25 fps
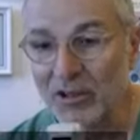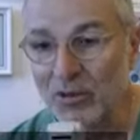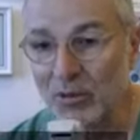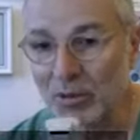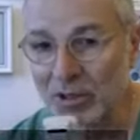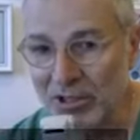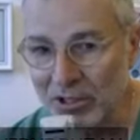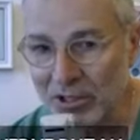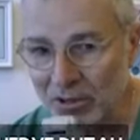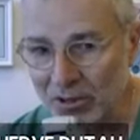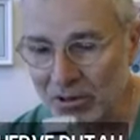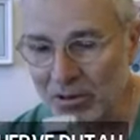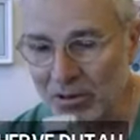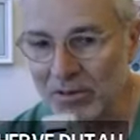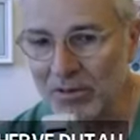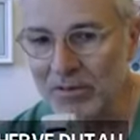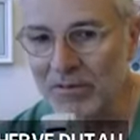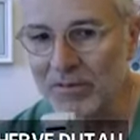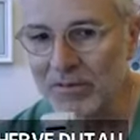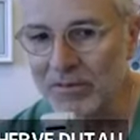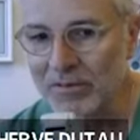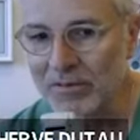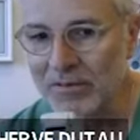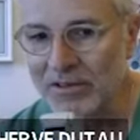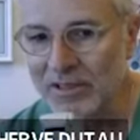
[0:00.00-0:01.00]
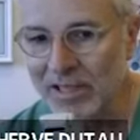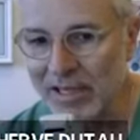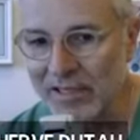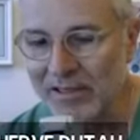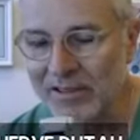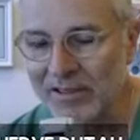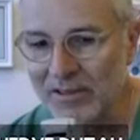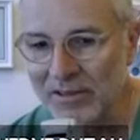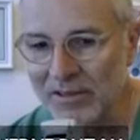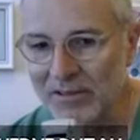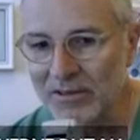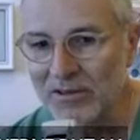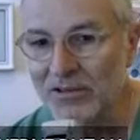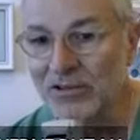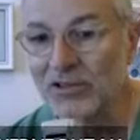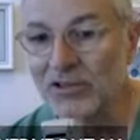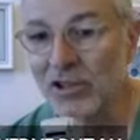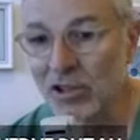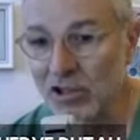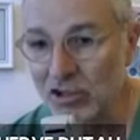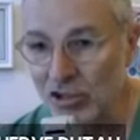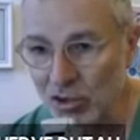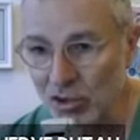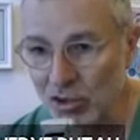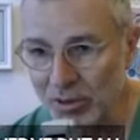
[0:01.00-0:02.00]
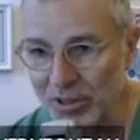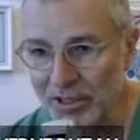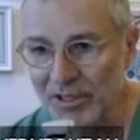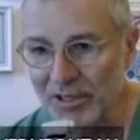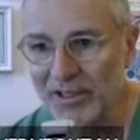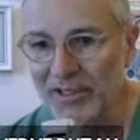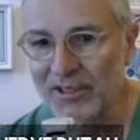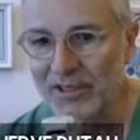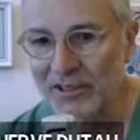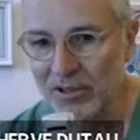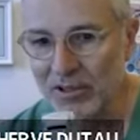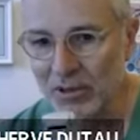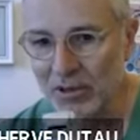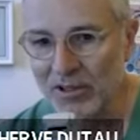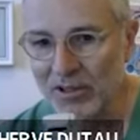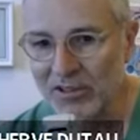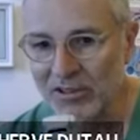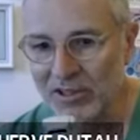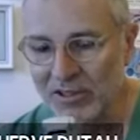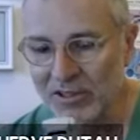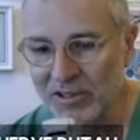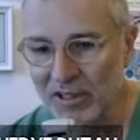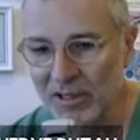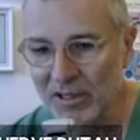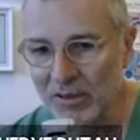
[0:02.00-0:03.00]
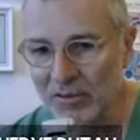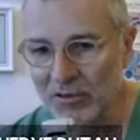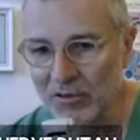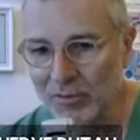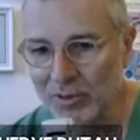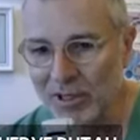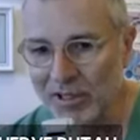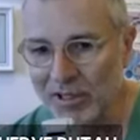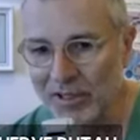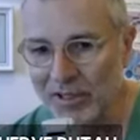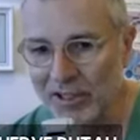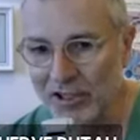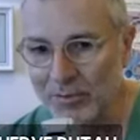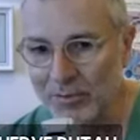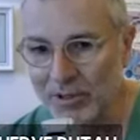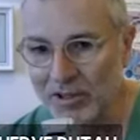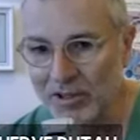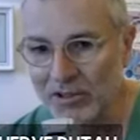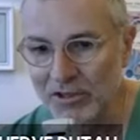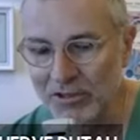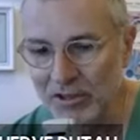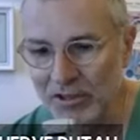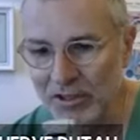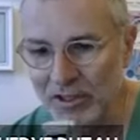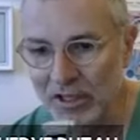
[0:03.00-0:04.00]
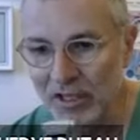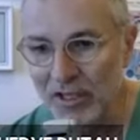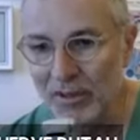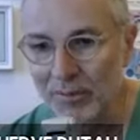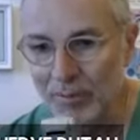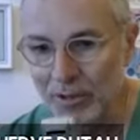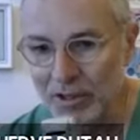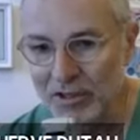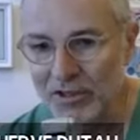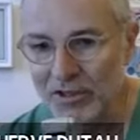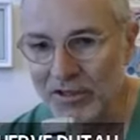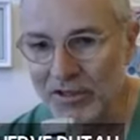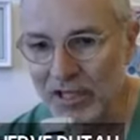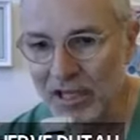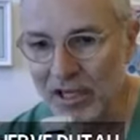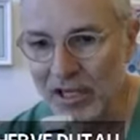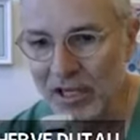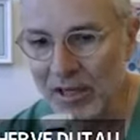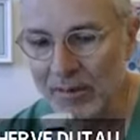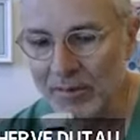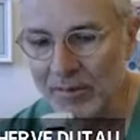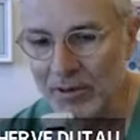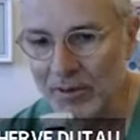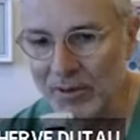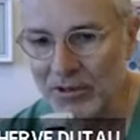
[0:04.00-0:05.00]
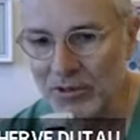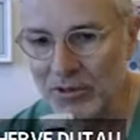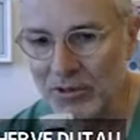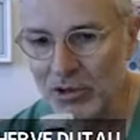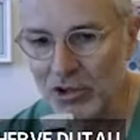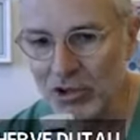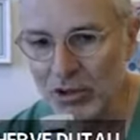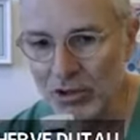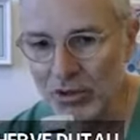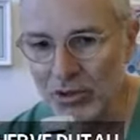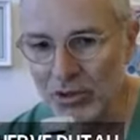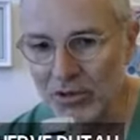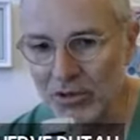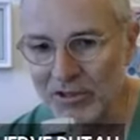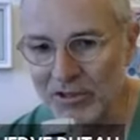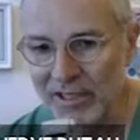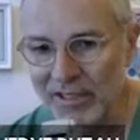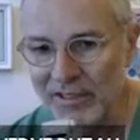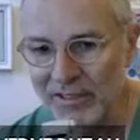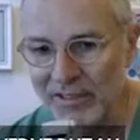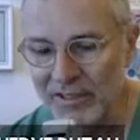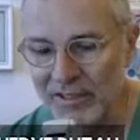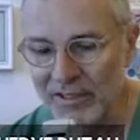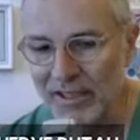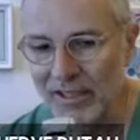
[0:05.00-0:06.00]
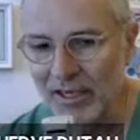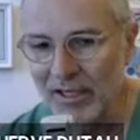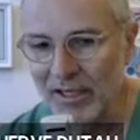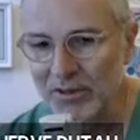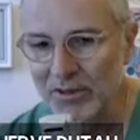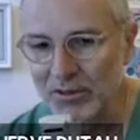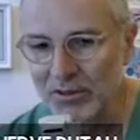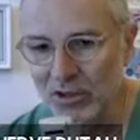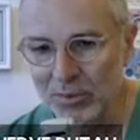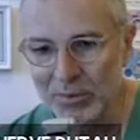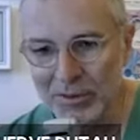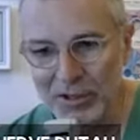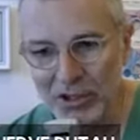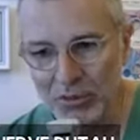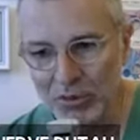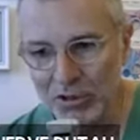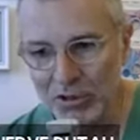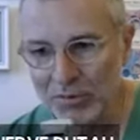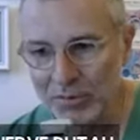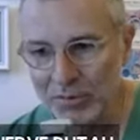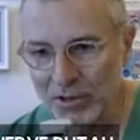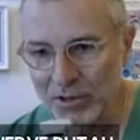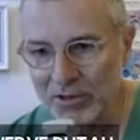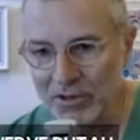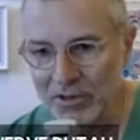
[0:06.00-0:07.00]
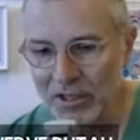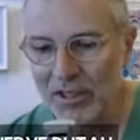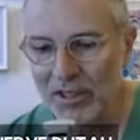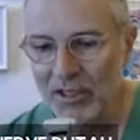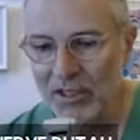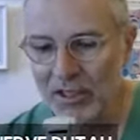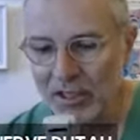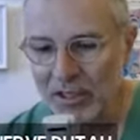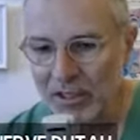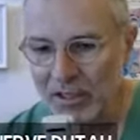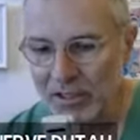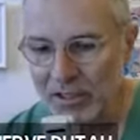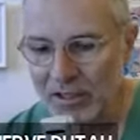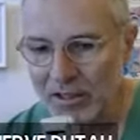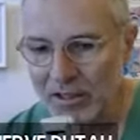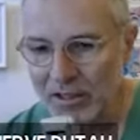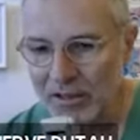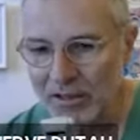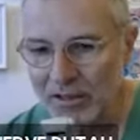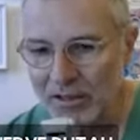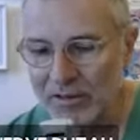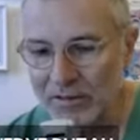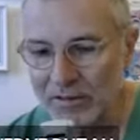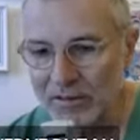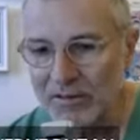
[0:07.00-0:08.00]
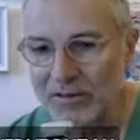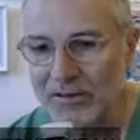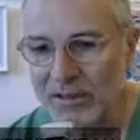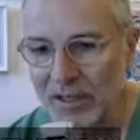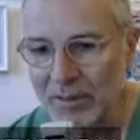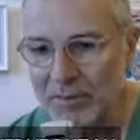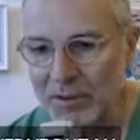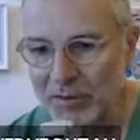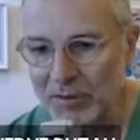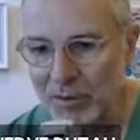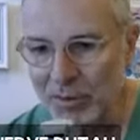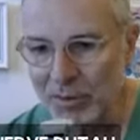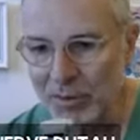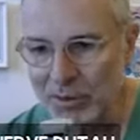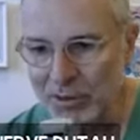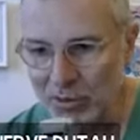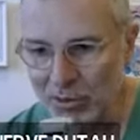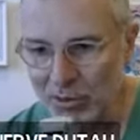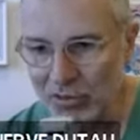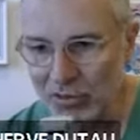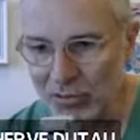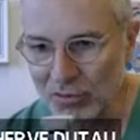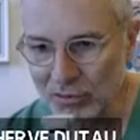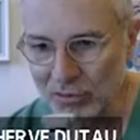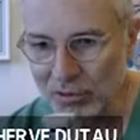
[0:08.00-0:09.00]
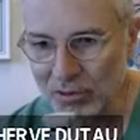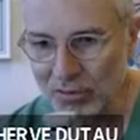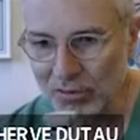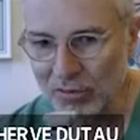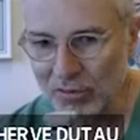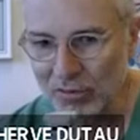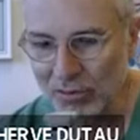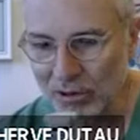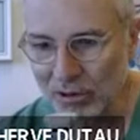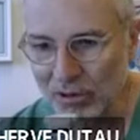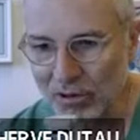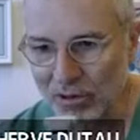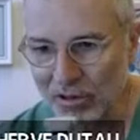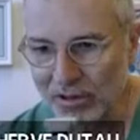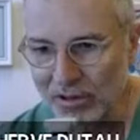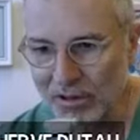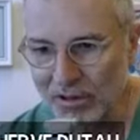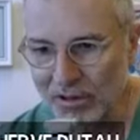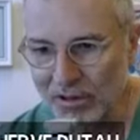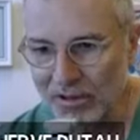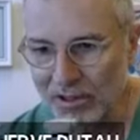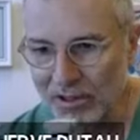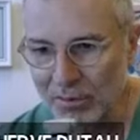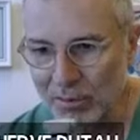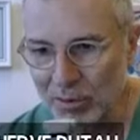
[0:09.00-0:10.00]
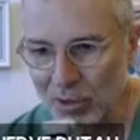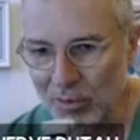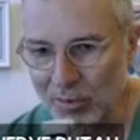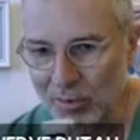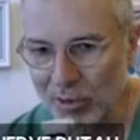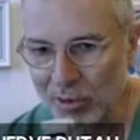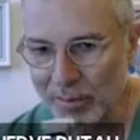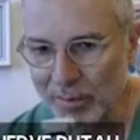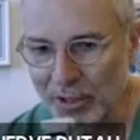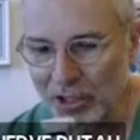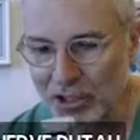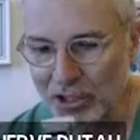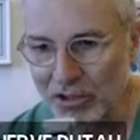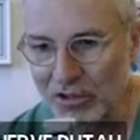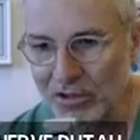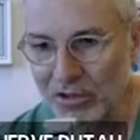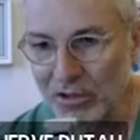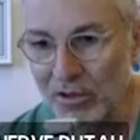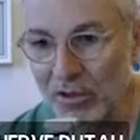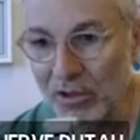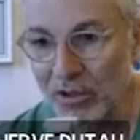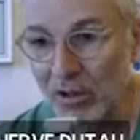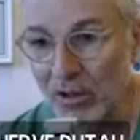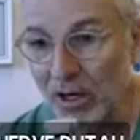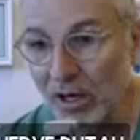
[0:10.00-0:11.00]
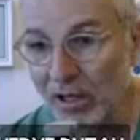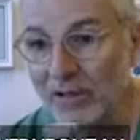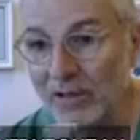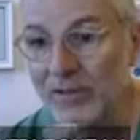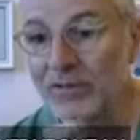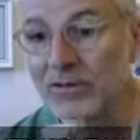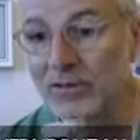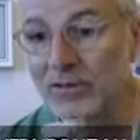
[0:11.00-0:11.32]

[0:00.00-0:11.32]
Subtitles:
We know that surgery is a gold standard of the management, but I'm going to show you that endoscopy treatment can be very useful for inoperable patient or